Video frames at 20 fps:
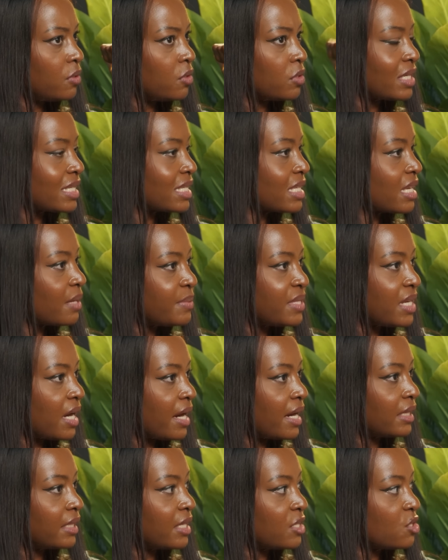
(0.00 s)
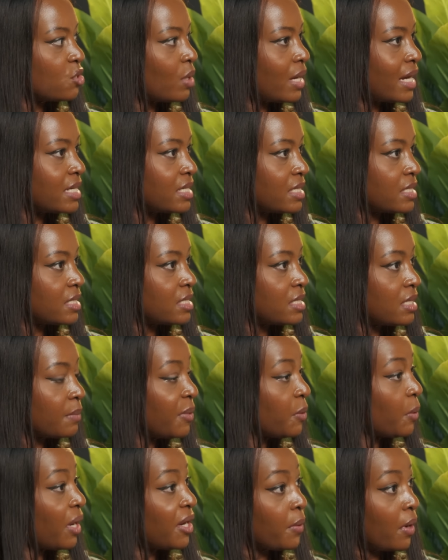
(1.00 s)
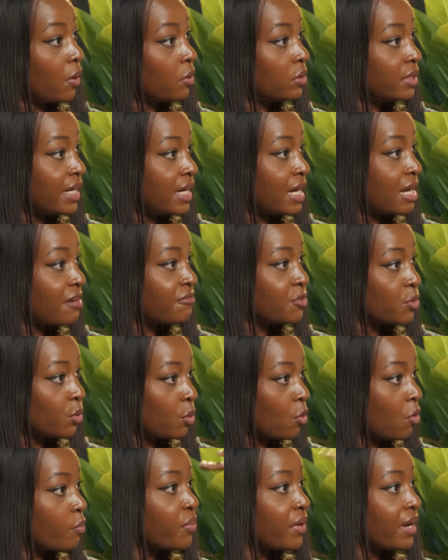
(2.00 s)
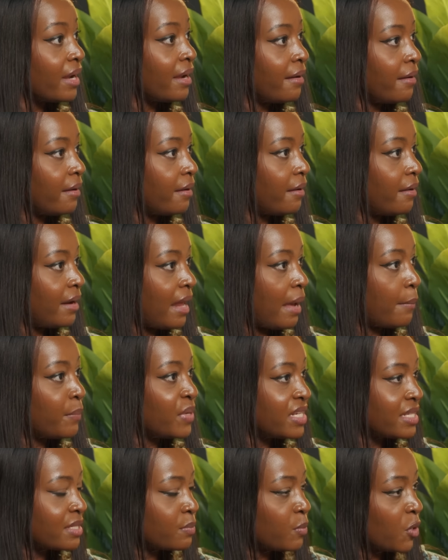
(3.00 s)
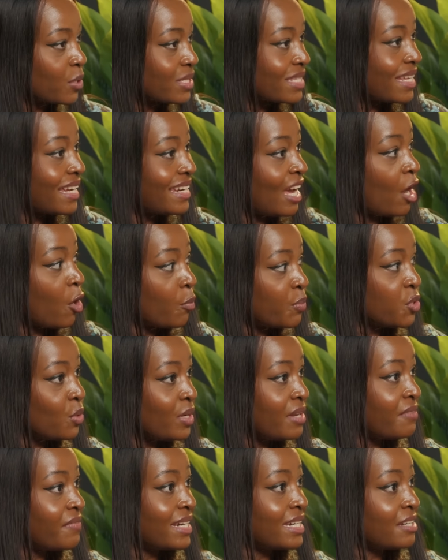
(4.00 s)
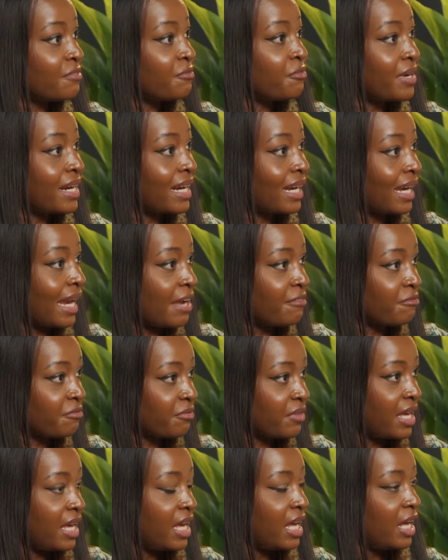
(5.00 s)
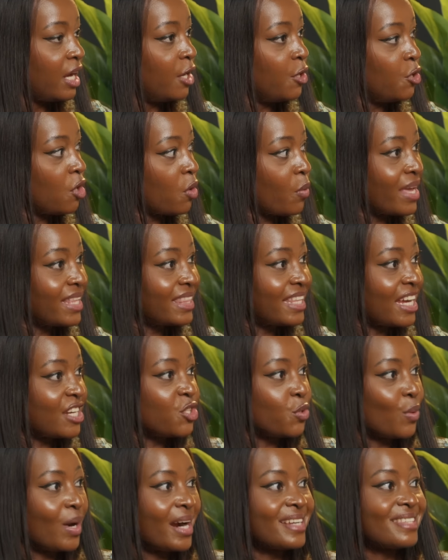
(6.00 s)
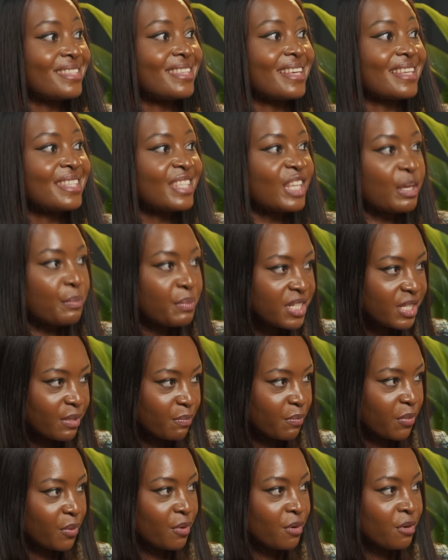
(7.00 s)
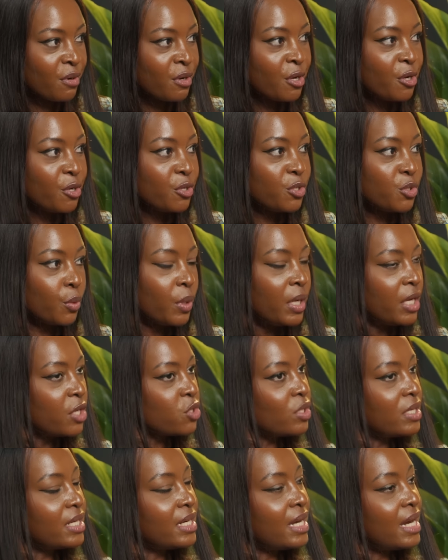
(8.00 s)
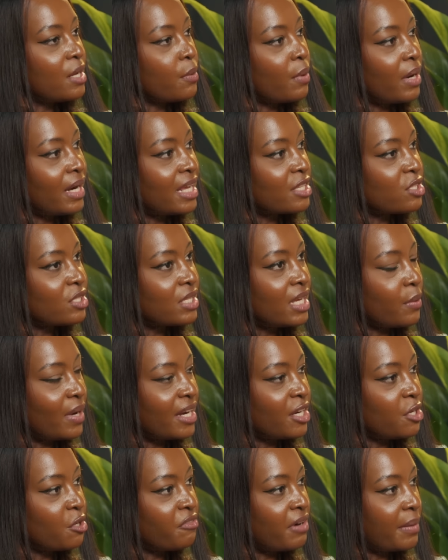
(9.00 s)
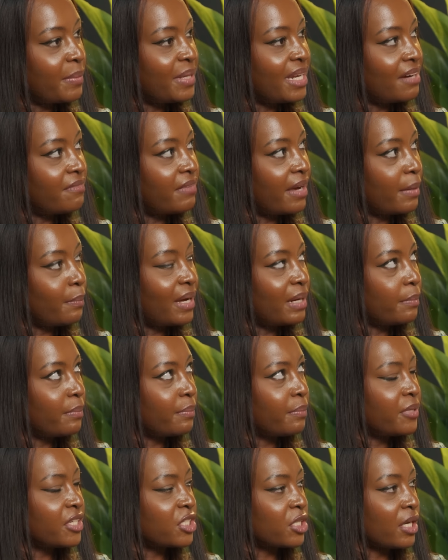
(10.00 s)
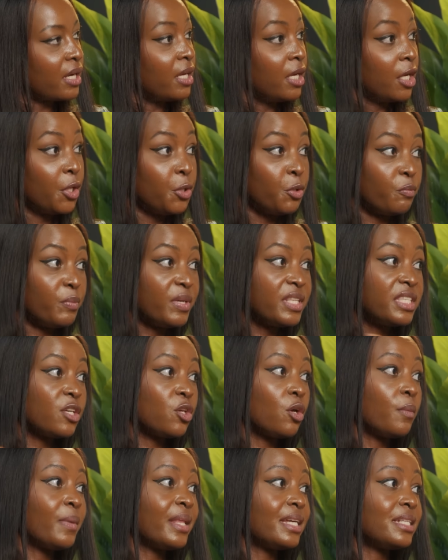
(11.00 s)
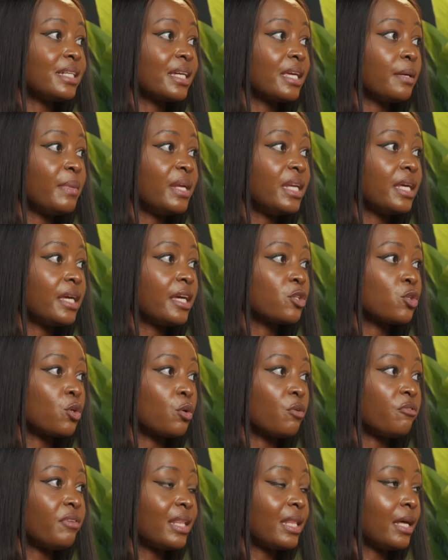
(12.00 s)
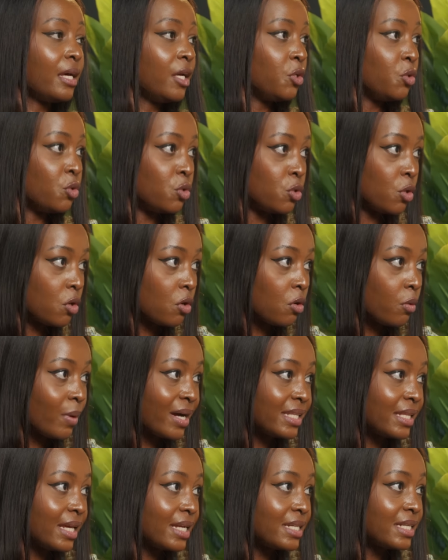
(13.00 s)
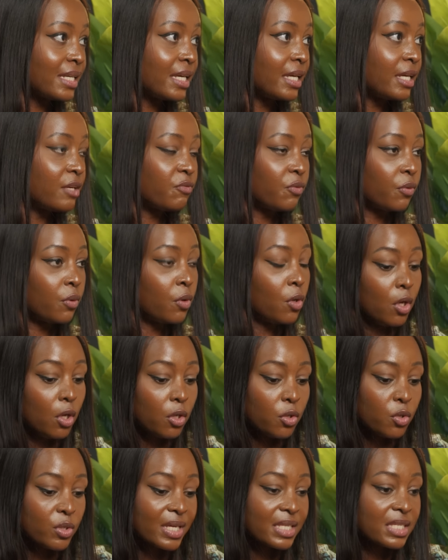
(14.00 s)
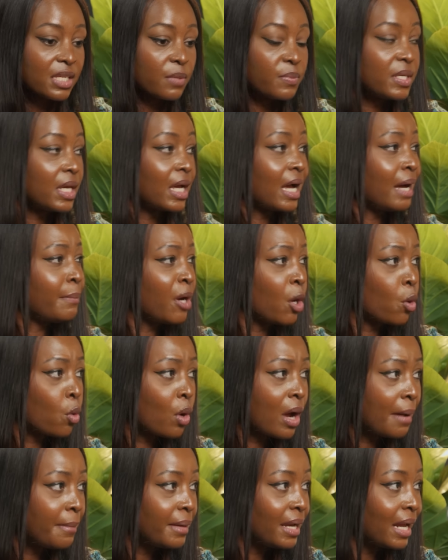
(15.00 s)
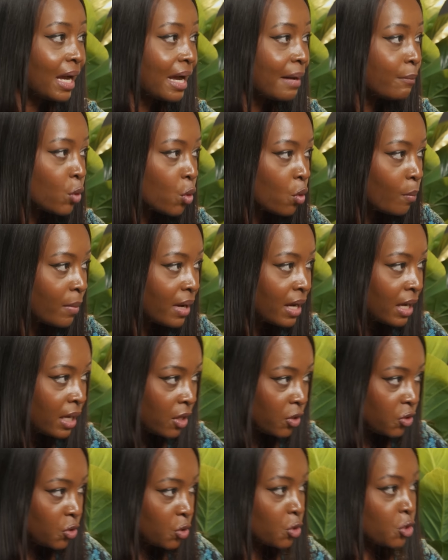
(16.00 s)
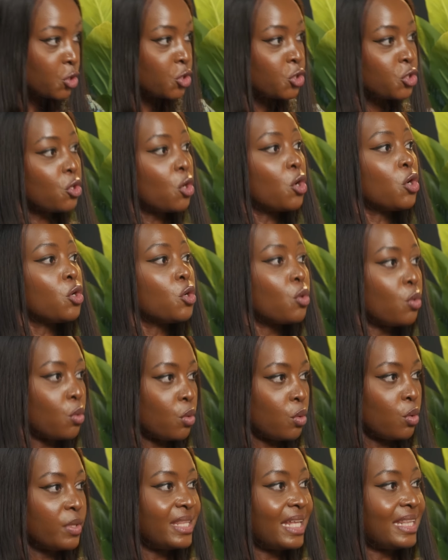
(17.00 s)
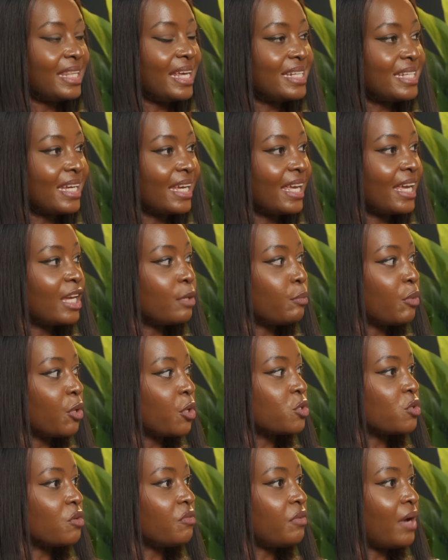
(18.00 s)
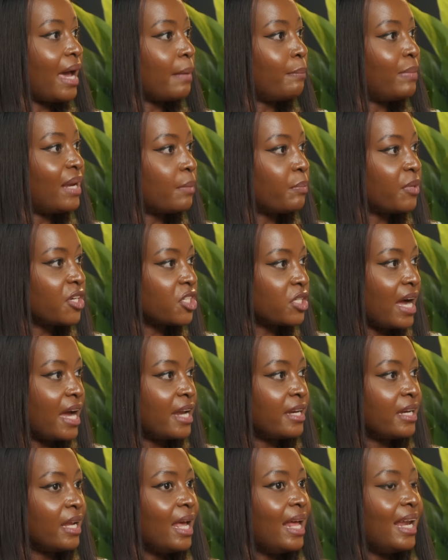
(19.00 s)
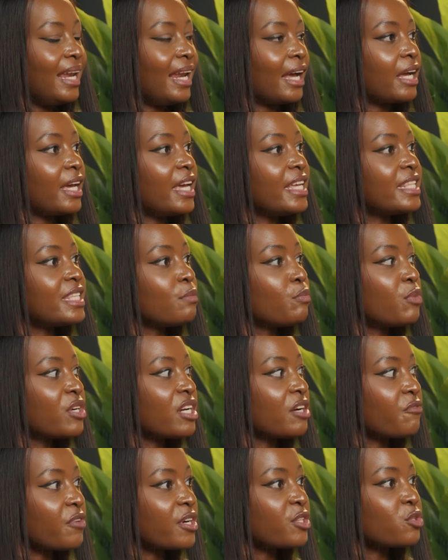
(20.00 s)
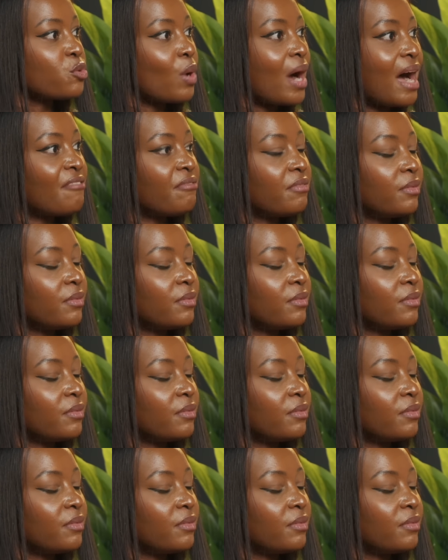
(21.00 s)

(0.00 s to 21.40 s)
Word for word: you just kept hearing that your aunt is sick. Meanwhile, you are old enough to comprehend diabetes because that helps you live a different life, knowing that you are susceptible to. So mm. did anyone? Does anyone in your family have high blood pressure? You've been mm. seeing your mother taking medication or father. You, you mm-hmm. don't, don't, know what they are taking it for. You just keep saying "I'm a amagrugabera gamuruma. You mm. don't know no that they are taking it because of high blood pressure. And like it's important for us to have